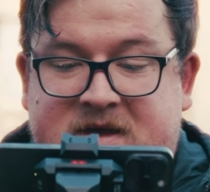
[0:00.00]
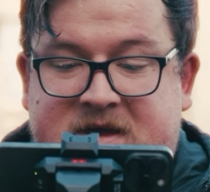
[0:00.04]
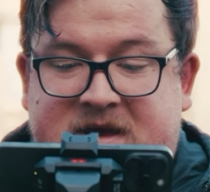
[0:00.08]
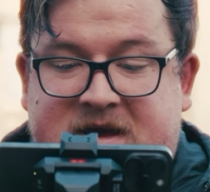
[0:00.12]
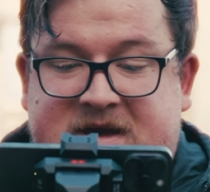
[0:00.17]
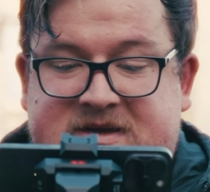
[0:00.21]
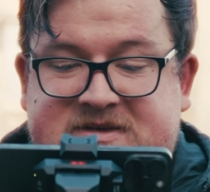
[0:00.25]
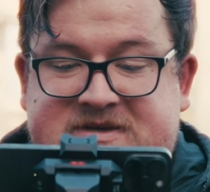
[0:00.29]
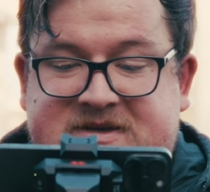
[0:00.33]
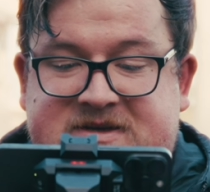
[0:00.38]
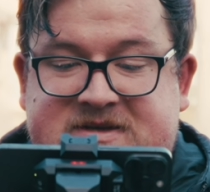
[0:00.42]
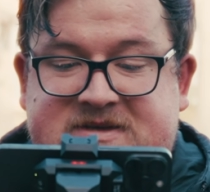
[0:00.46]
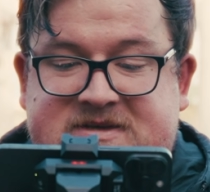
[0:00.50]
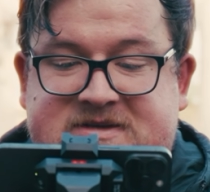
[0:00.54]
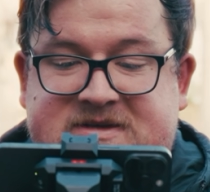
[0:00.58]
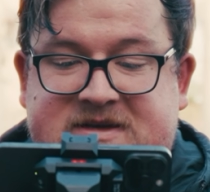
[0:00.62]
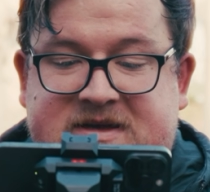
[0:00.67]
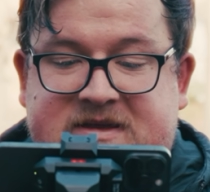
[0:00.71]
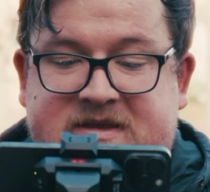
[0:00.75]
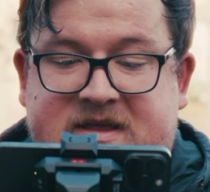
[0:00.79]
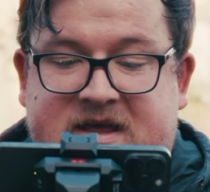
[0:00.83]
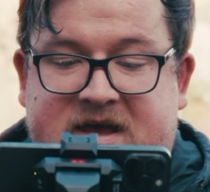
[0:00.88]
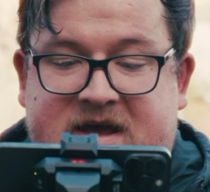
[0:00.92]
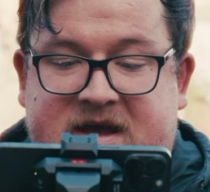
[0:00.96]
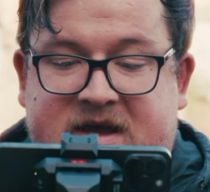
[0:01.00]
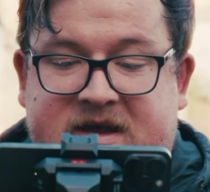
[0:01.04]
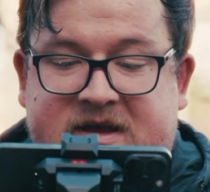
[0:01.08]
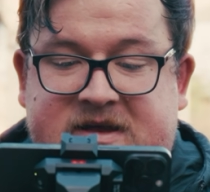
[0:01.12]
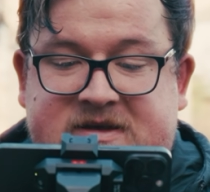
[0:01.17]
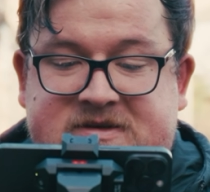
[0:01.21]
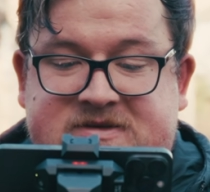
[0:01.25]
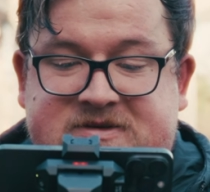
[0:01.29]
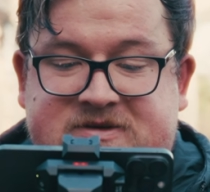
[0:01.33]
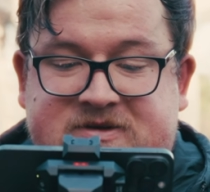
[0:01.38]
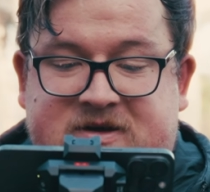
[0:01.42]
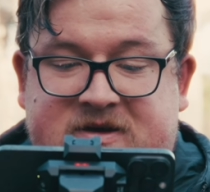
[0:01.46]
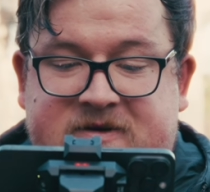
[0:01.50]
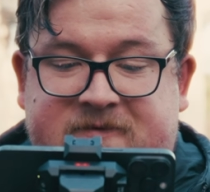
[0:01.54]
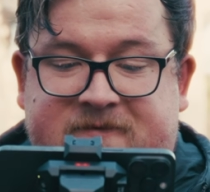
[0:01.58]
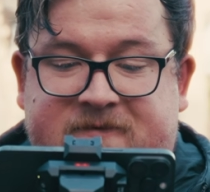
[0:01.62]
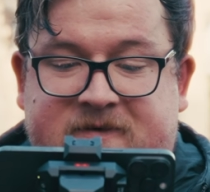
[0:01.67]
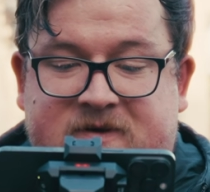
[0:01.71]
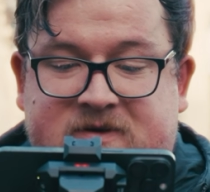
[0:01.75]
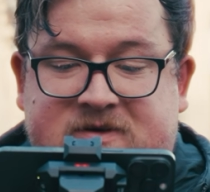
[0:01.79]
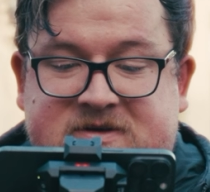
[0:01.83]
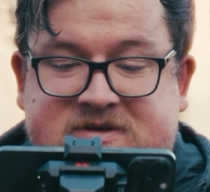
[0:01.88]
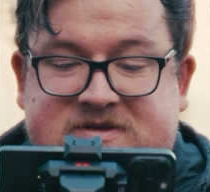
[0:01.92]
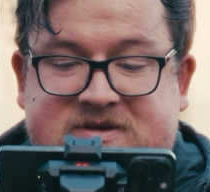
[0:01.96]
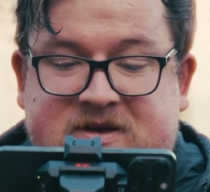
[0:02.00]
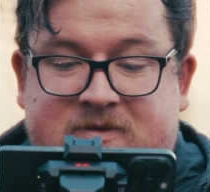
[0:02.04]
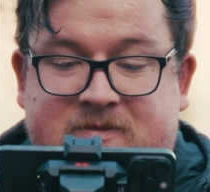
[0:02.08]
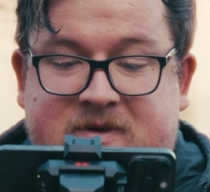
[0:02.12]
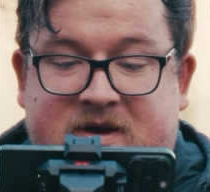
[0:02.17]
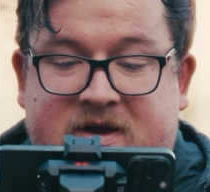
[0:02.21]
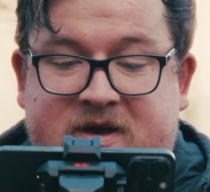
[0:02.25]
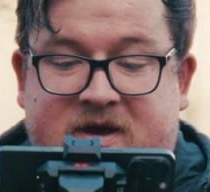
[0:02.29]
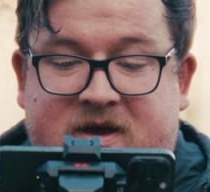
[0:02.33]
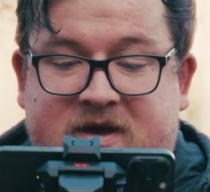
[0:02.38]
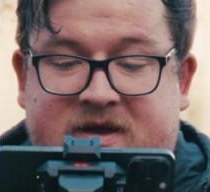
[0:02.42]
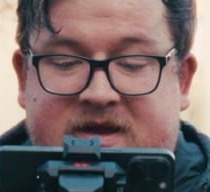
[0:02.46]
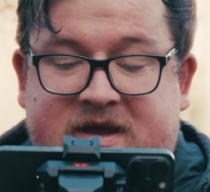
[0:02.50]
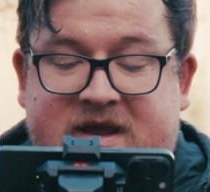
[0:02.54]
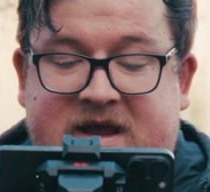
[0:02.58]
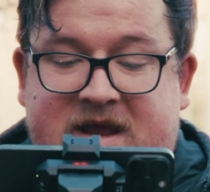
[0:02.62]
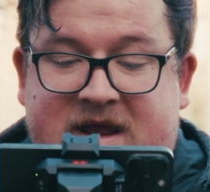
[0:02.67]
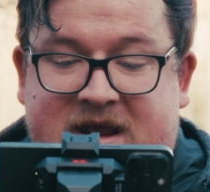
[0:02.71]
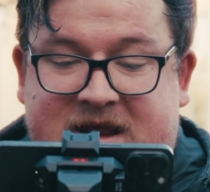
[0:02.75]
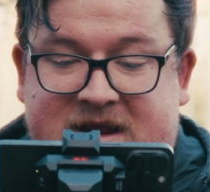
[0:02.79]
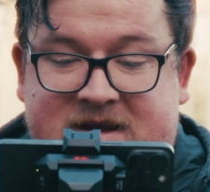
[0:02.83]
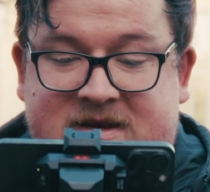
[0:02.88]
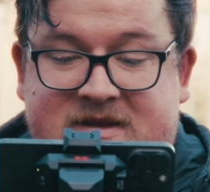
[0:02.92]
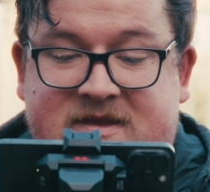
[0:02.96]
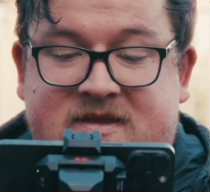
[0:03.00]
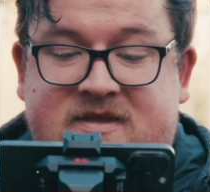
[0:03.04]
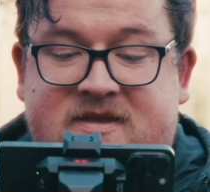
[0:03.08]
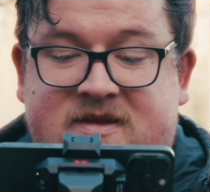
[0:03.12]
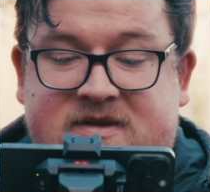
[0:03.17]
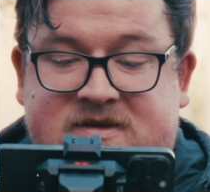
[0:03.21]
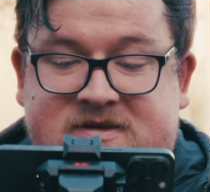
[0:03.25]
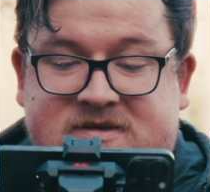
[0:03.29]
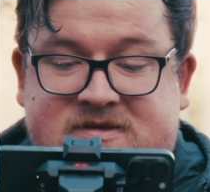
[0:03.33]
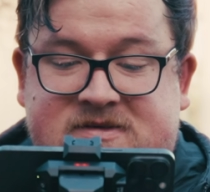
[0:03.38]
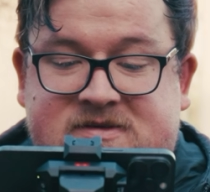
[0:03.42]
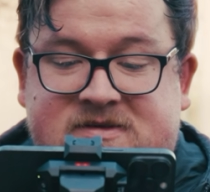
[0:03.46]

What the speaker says: As you can see there, it's trying to focus on my eye in the